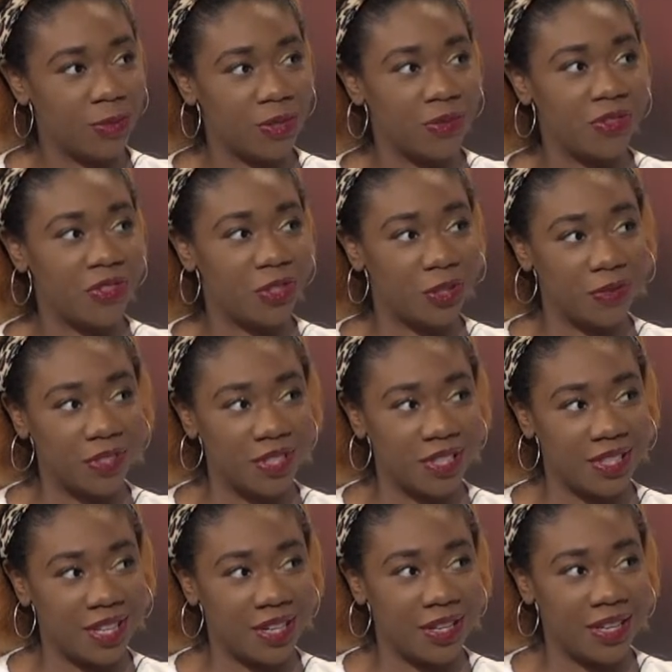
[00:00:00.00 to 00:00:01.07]
of services
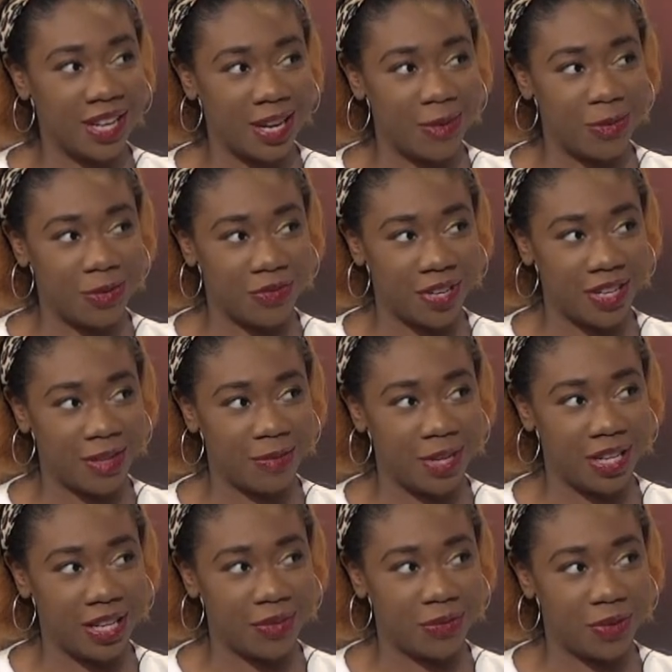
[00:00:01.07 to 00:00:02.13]
that are now provided by
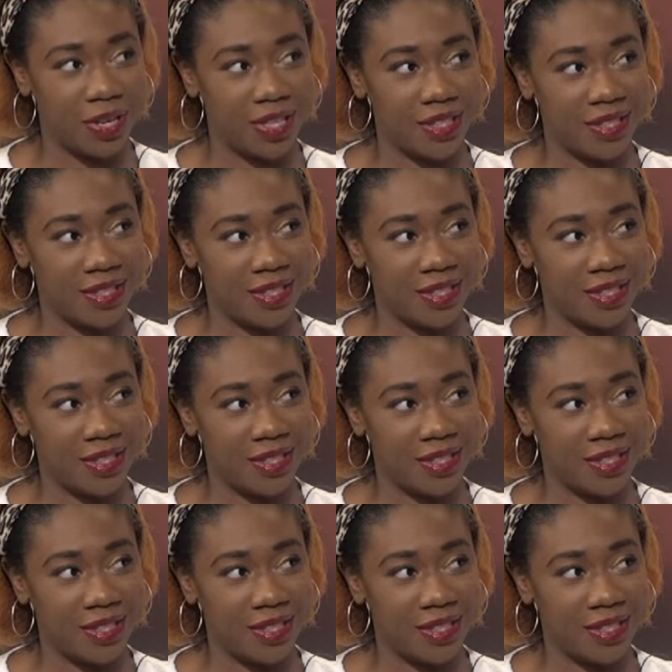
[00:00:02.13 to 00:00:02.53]
LifeWise?